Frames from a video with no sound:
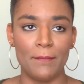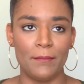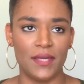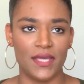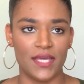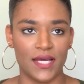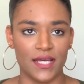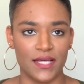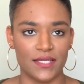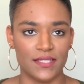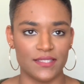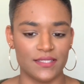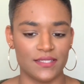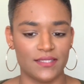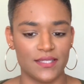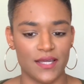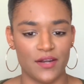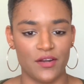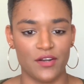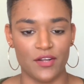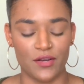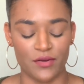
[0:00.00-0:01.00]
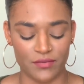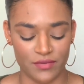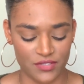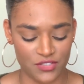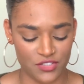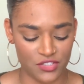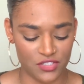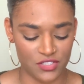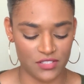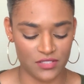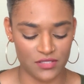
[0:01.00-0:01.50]
because I don't know,
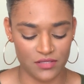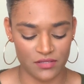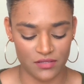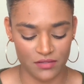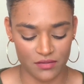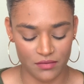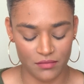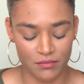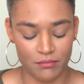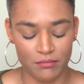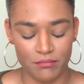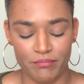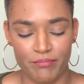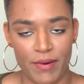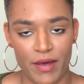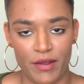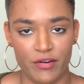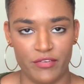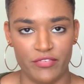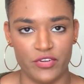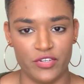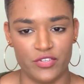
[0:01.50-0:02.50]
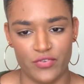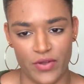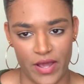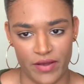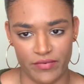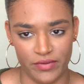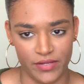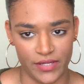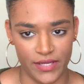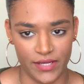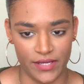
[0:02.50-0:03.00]
it's just better for
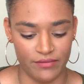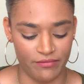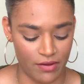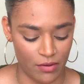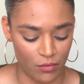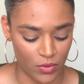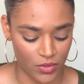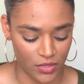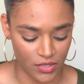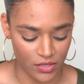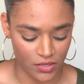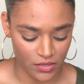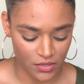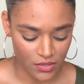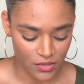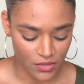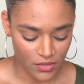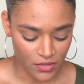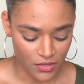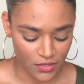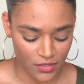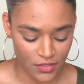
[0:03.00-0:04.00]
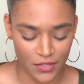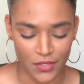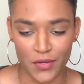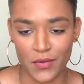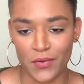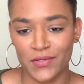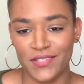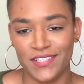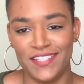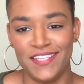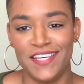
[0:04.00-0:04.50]
traveling if I want to, you
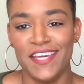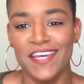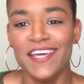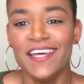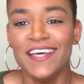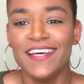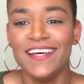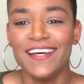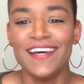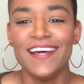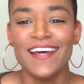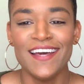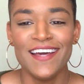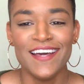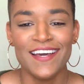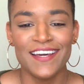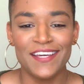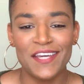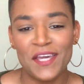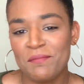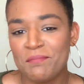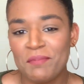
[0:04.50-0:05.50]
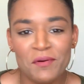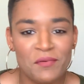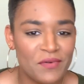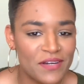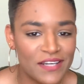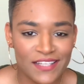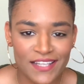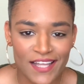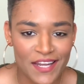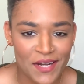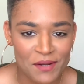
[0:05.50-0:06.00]
know, keep a
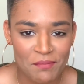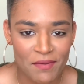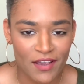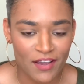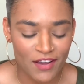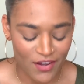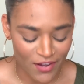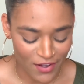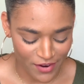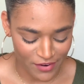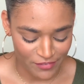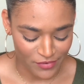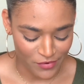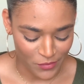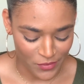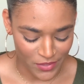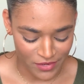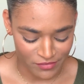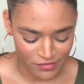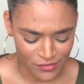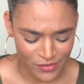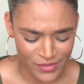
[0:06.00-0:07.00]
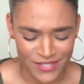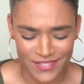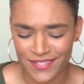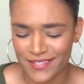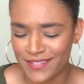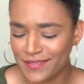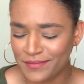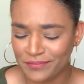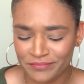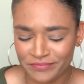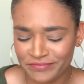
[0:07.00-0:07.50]
ring light in my car for whatever
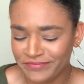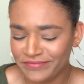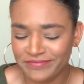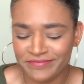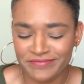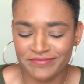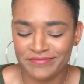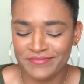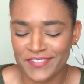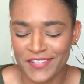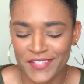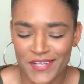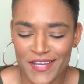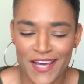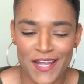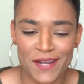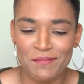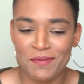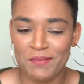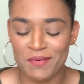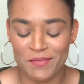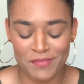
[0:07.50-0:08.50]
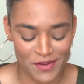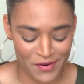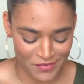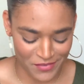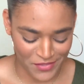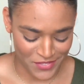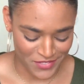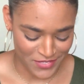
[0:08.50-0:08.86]
reason. You gotta be prepared for